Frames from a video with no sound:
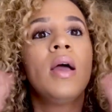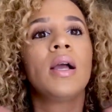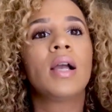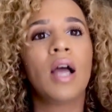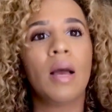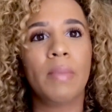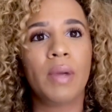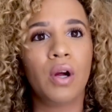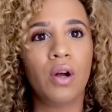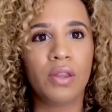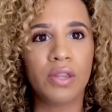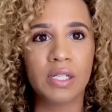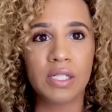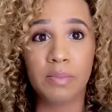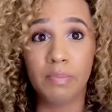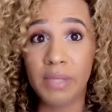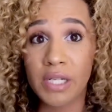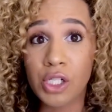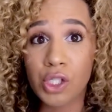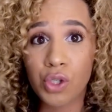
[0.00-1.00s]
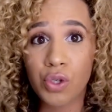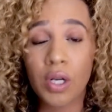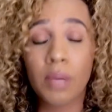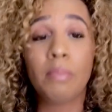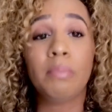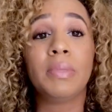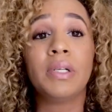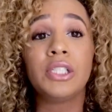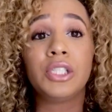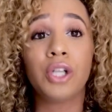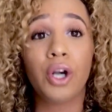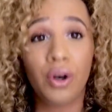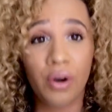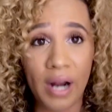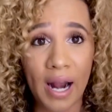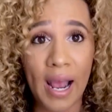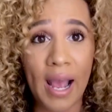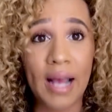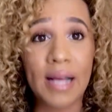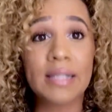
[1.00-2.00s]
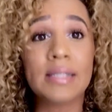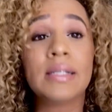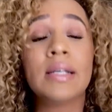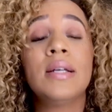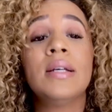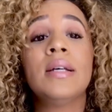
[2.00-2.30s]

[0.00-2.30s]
coming on this beach trip, but her ass